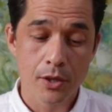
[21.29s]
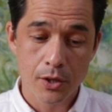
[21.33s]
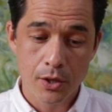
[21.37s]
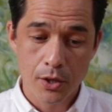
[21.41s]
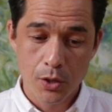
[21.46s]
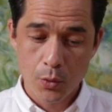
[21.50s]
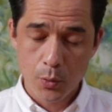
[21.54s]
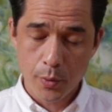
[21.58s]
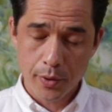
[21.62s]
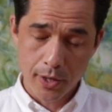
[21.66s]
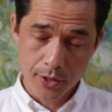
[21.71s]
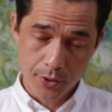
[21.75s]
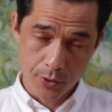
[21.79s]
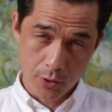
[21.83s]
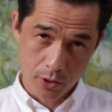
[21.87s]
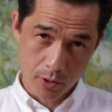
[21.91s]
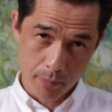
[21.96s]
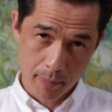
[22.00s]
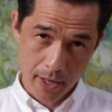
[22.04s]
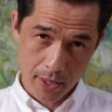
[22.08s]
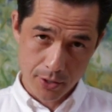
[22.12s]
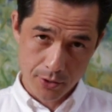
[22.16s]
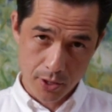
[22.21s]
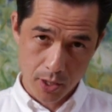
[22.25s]
We're going to talk
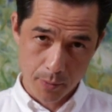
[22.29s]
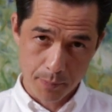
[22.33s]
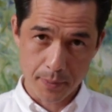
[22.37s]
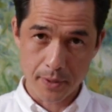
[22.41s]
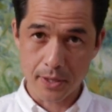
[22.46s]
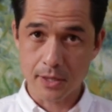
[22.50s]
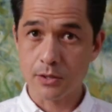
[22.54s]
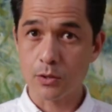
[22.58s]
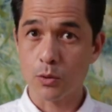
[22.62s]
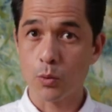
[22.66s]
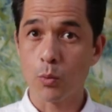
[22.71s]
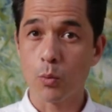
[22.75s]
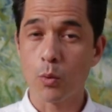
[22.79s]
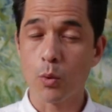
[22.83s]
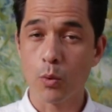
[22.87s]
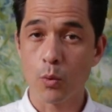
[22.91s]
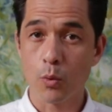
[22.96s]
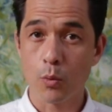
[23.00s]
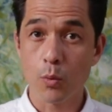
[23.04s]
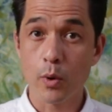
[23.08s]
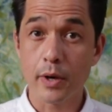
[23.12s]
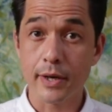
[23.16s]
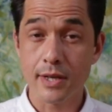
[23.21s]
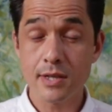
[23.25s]
about topics
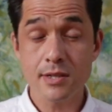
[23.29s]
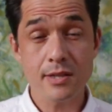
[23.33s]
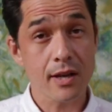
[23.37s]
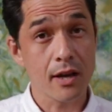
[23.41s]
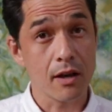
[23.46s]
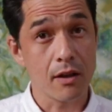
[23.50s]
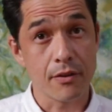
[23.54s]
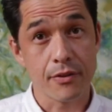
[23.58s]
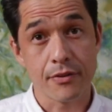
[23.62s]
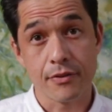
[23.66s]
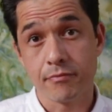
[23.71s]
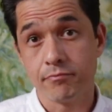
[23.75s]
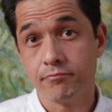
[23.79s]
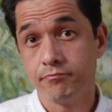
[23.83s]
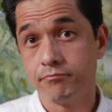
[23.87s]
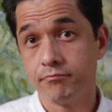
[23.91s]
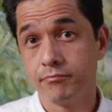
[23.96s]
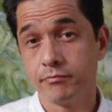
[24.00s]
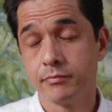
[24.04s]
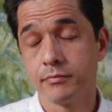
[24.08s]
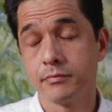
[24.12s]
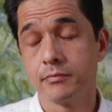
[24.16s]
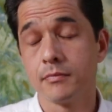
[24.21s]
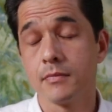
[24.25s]
what is health?
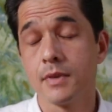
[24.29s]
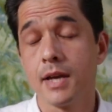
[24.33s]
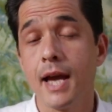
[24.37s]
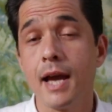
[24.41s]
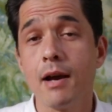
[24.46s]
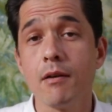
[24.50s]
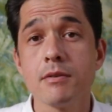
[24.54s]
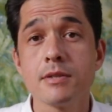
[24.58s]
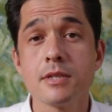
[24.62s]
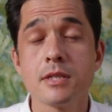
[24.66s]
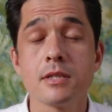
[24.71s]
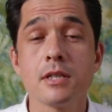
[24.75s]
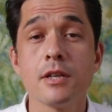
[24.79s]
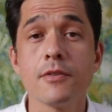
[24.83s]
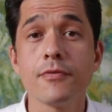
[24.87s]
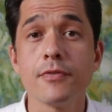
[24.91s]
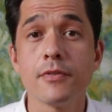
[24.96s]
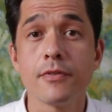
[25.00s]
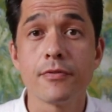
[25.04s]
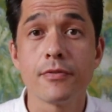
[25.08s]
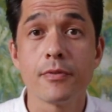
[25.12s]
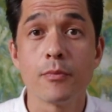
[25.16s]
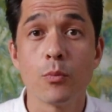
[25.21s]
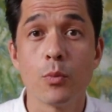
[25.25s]
How is it different
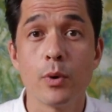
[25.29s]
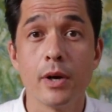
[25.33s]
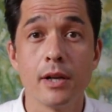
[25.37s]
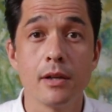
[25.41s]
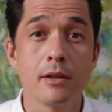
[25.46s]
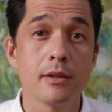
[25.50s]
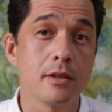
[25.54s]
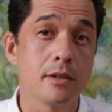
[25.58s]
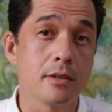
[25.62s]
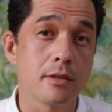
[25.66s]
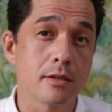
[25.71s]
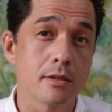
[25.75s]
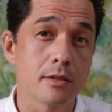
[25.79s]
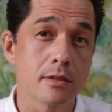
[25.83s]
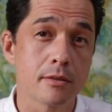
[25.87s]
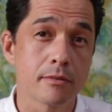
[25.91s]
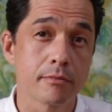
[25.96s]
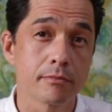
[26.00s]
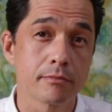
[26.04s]
from wellness?